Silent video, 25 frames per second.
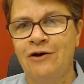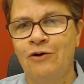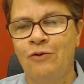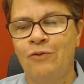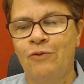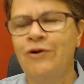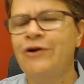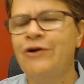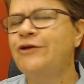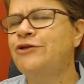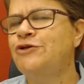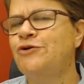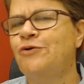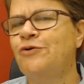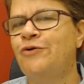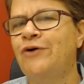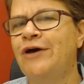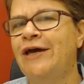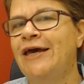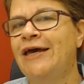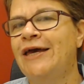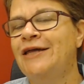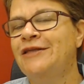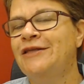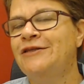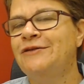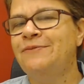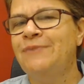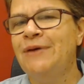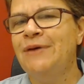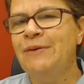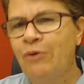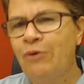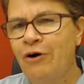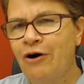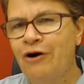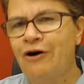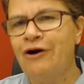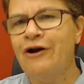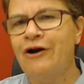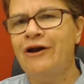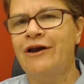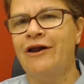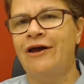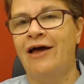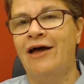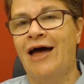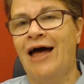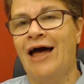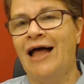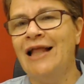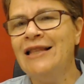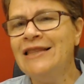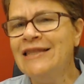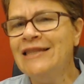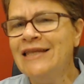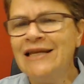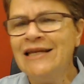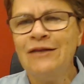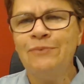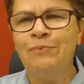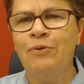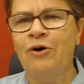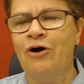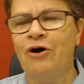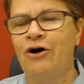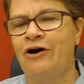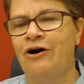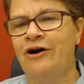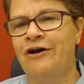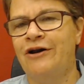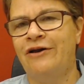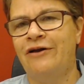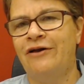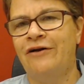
What a joy to be part, a little part